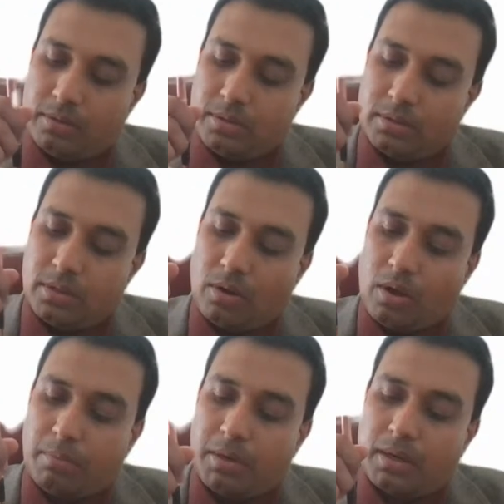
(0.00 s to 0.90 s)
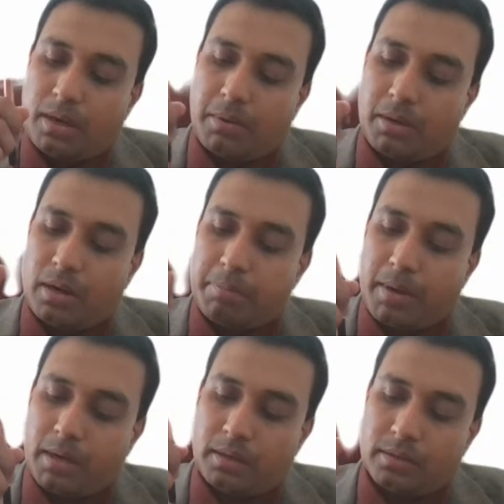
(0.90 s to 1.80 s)
no, this is the normal trabecular
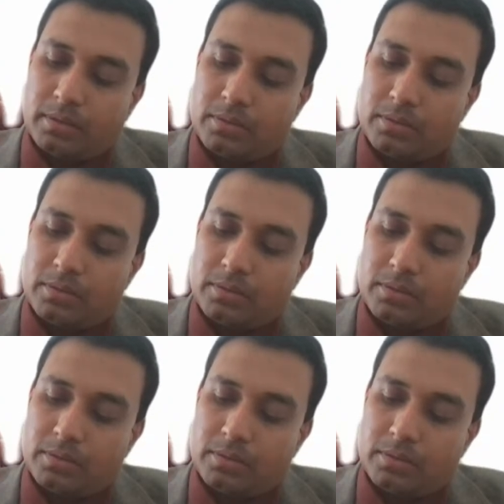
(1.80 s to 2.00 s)
pattern.